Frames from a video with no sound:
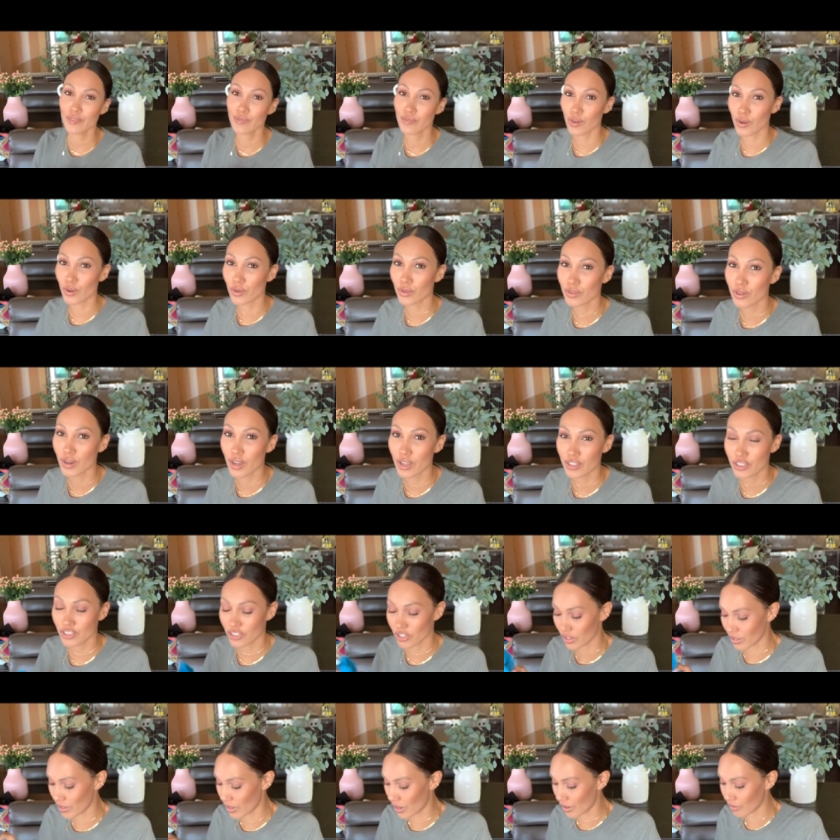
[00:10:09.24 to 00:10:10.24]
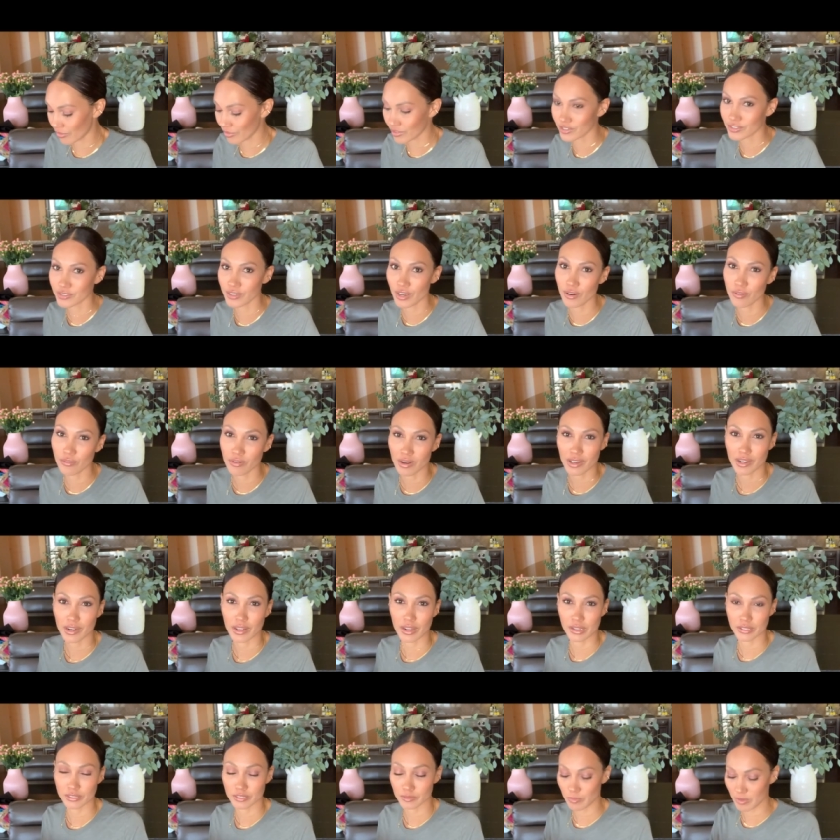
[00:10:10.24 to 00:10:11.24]
phone shut off because I ran out
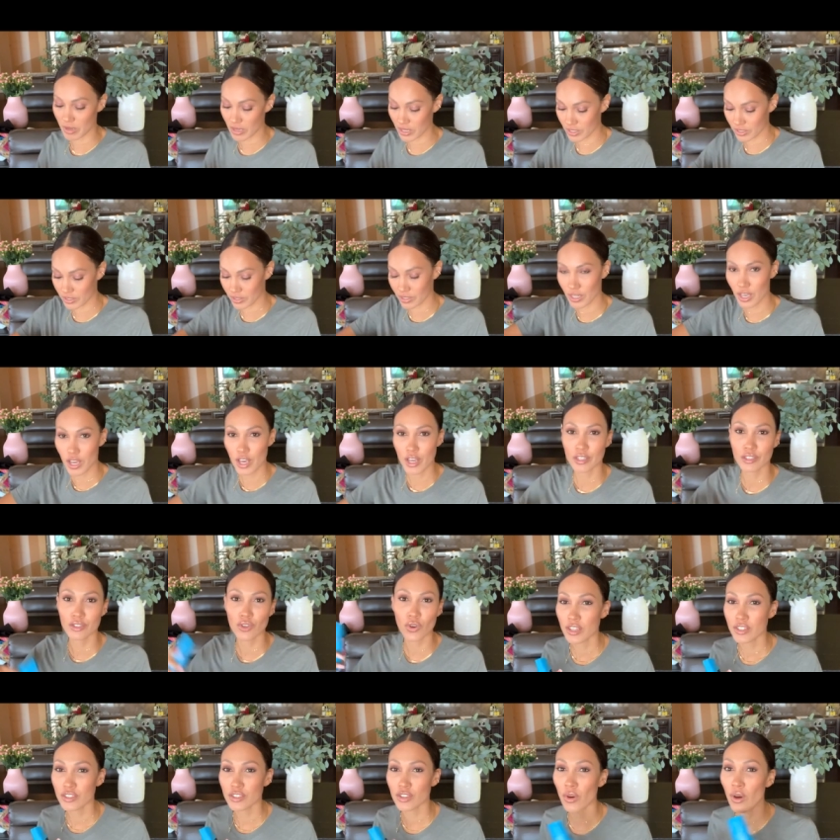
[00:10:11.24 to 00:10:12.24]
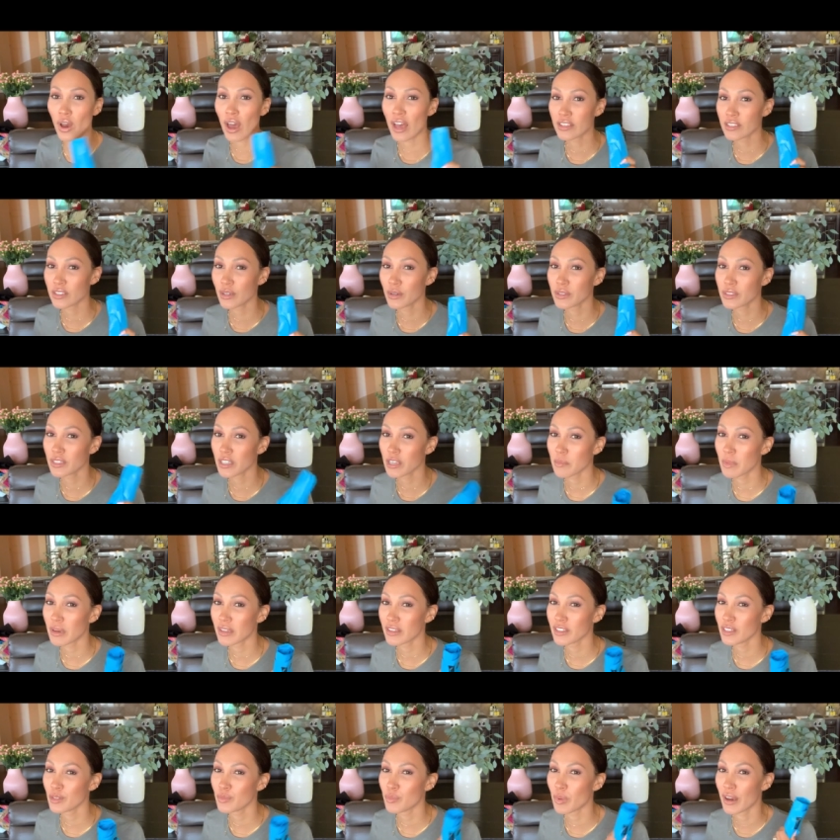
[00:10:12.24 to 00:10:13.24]
of space. So as I was saying about
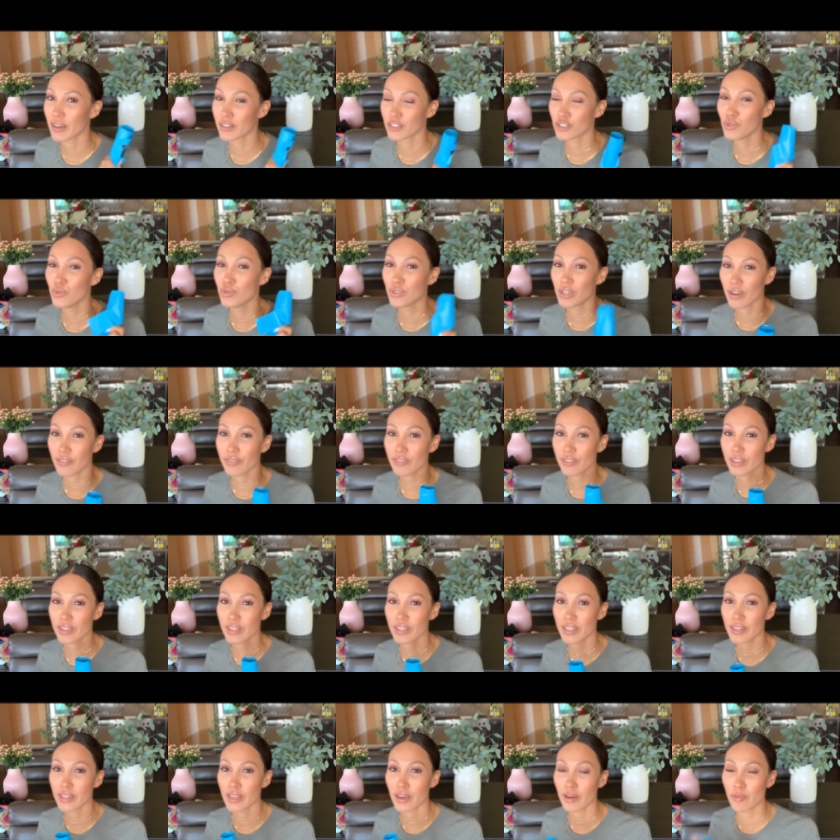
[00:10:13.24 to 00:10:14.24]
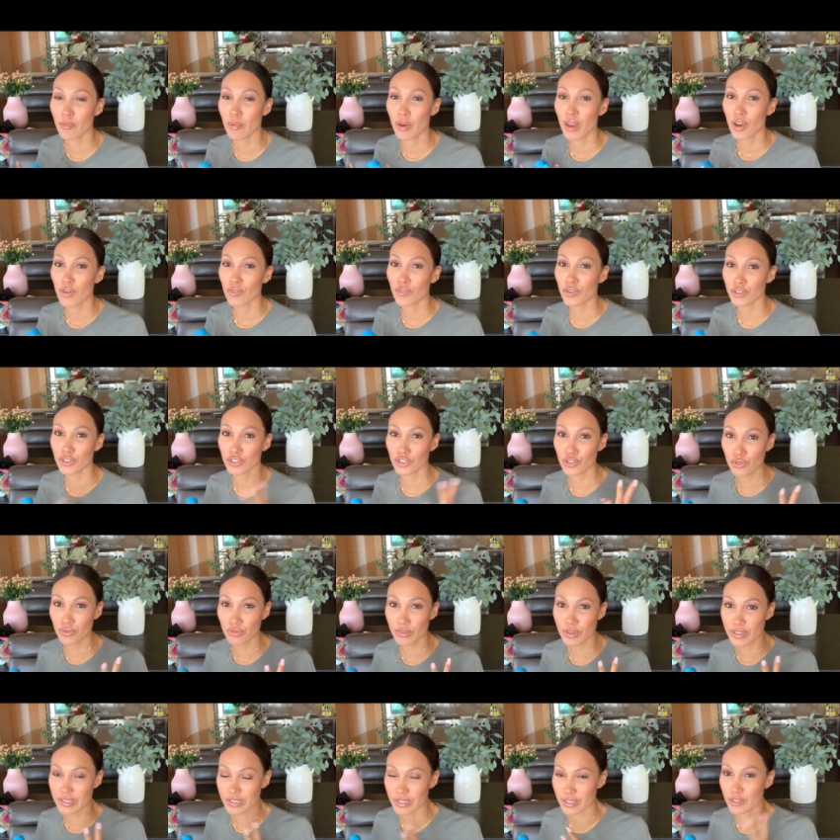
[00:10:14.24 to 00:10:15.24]
these bags, you definitely need them for two
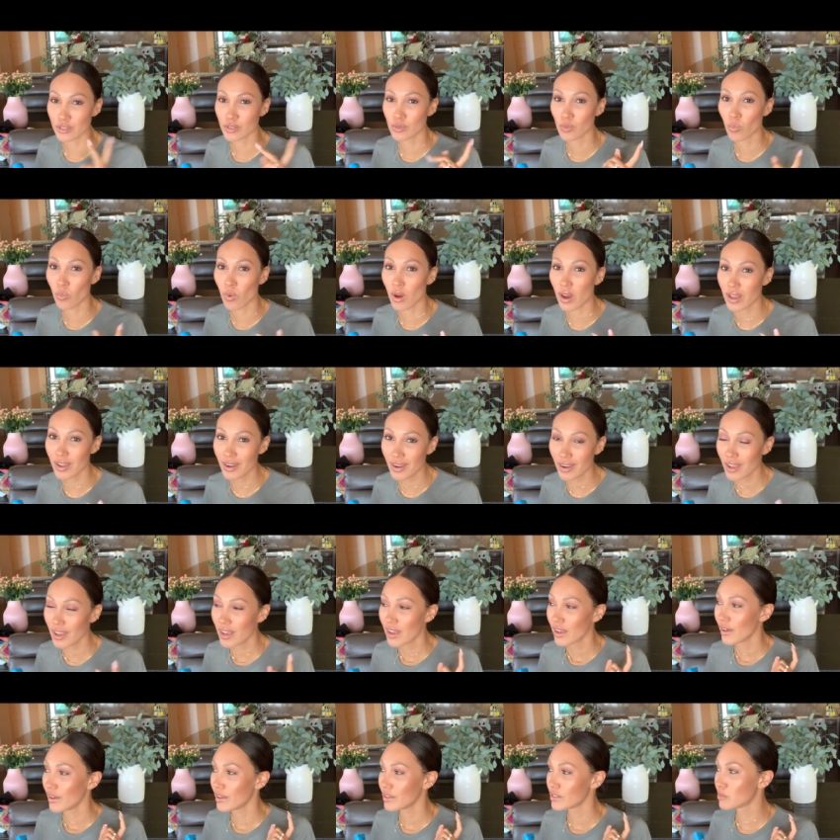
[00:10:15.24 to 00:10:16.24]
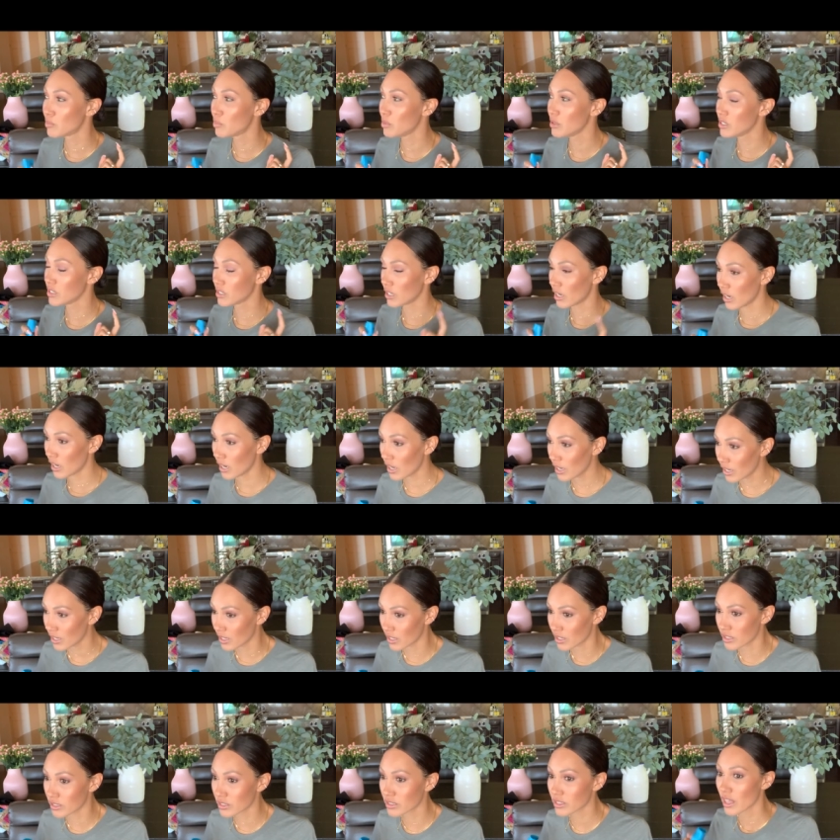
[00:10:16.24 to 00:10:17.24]
reasons. One is
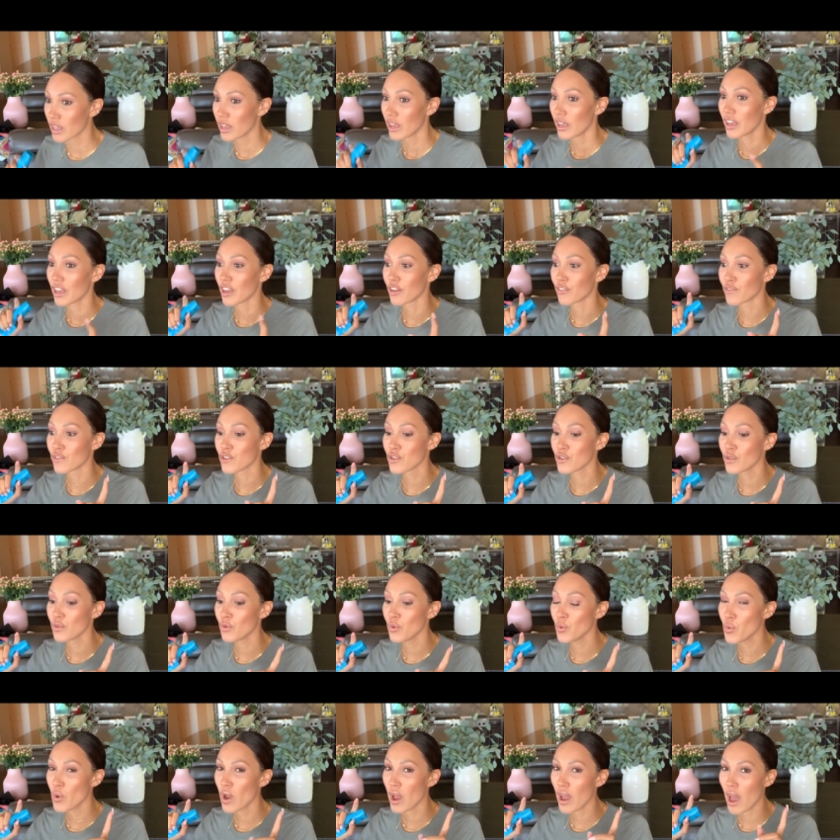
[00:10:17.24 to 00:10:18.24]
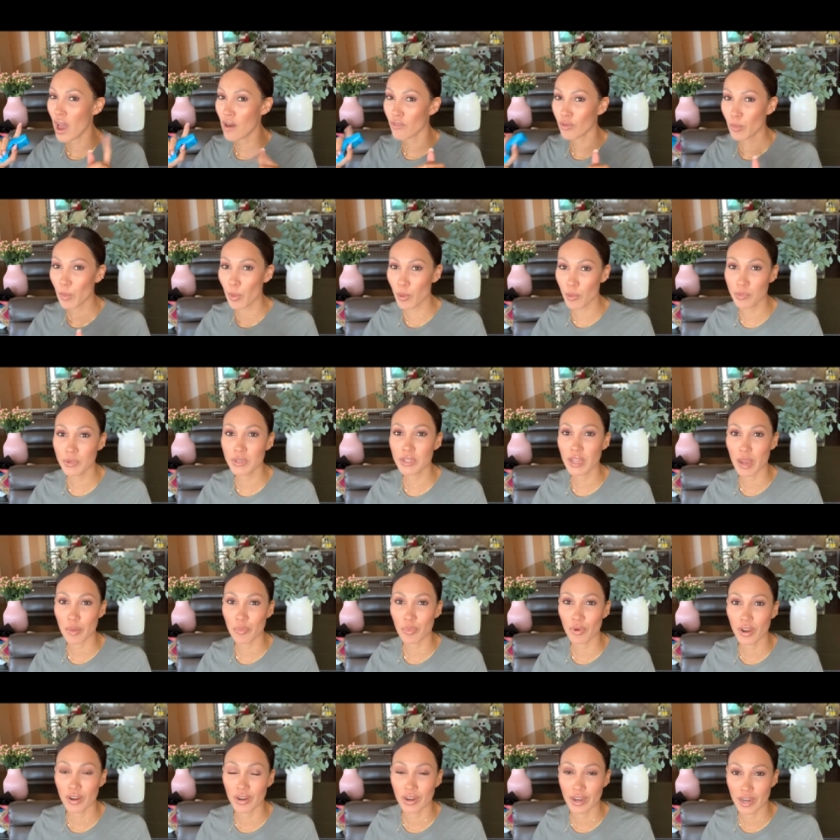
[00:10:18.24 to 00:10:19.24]
because if you have a poopy diaper
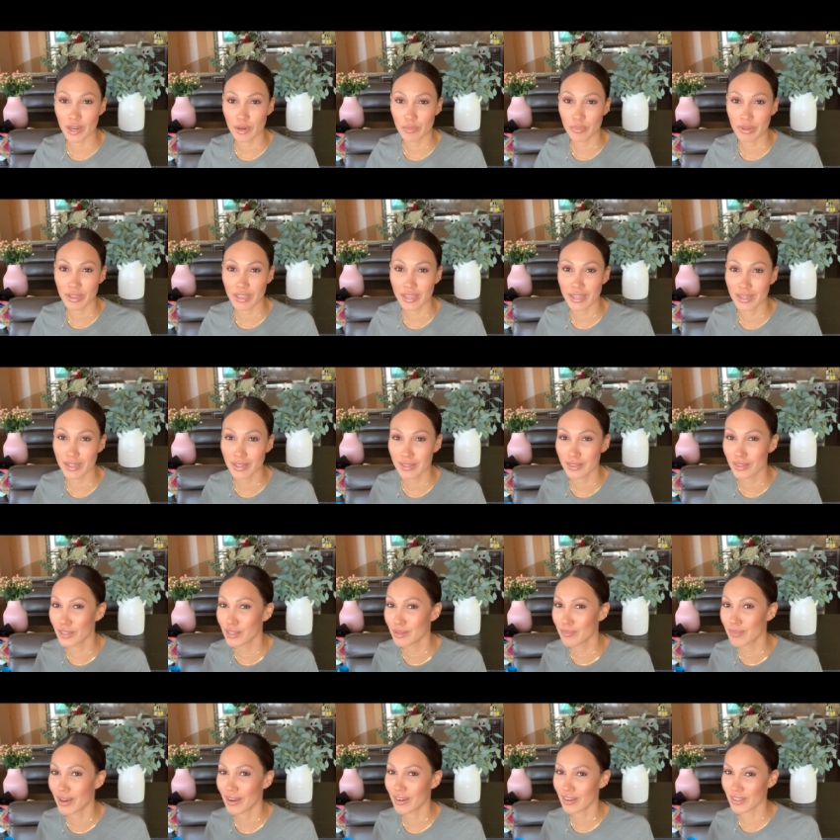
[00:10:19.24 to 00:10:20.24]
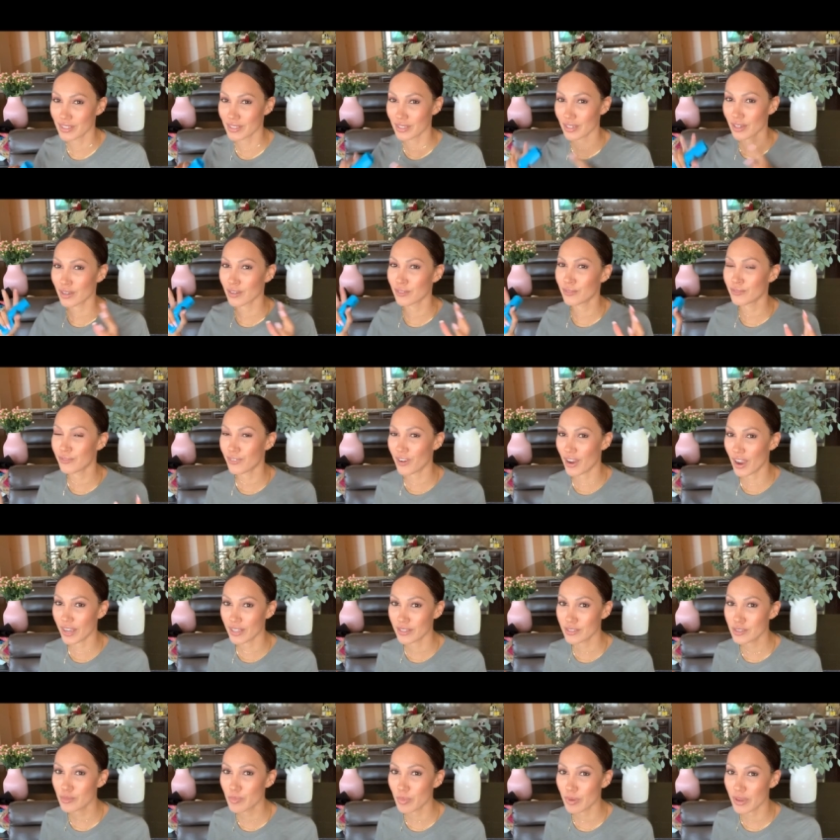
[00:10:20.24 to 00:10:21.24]
on an airplane, think about it, it's a
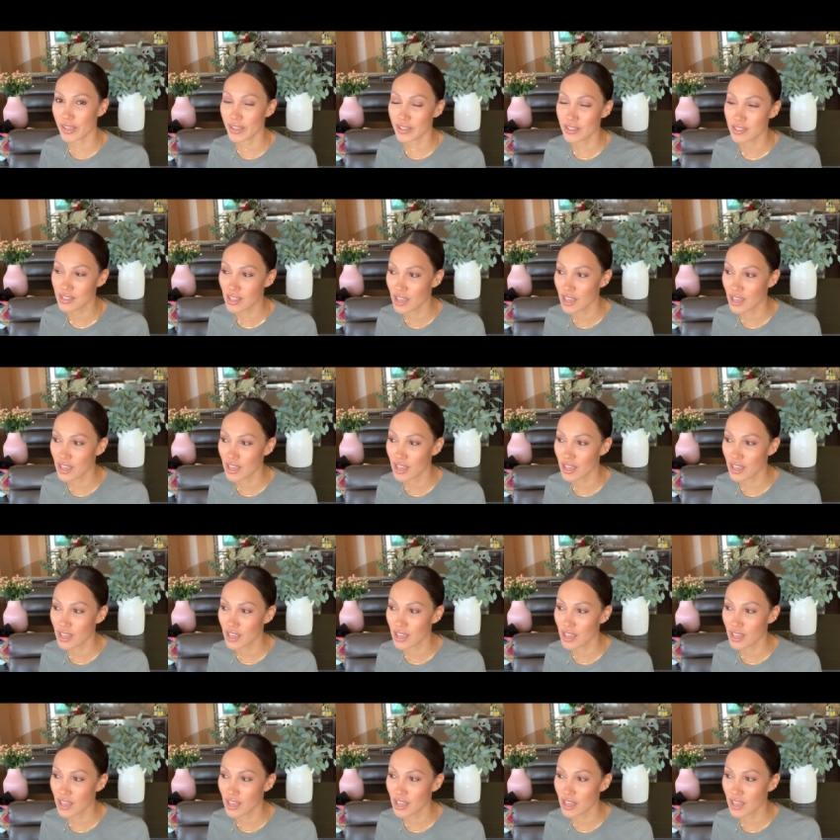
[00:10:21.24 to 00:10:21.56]
confined space.